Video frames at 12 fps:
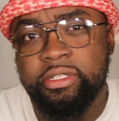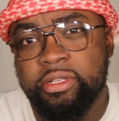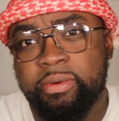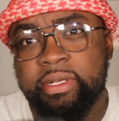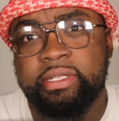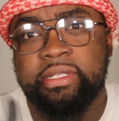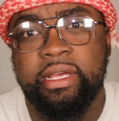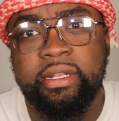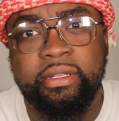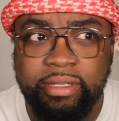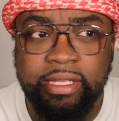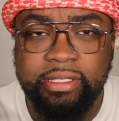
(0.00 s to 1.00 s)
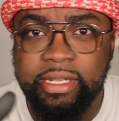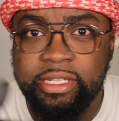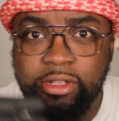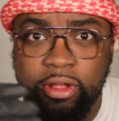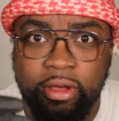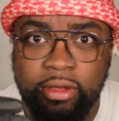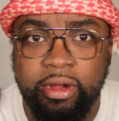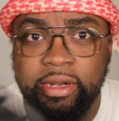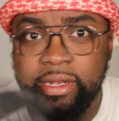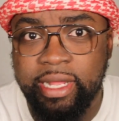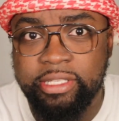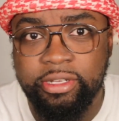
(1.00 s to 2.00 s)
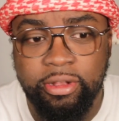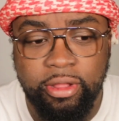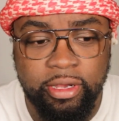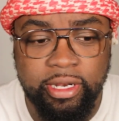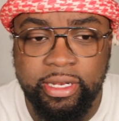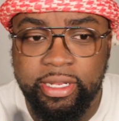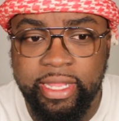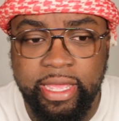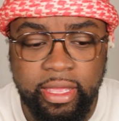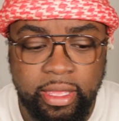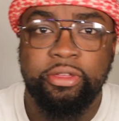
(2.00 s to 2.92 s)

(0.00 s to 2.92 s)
So when the sun isn't as long or the nights are longer than the day,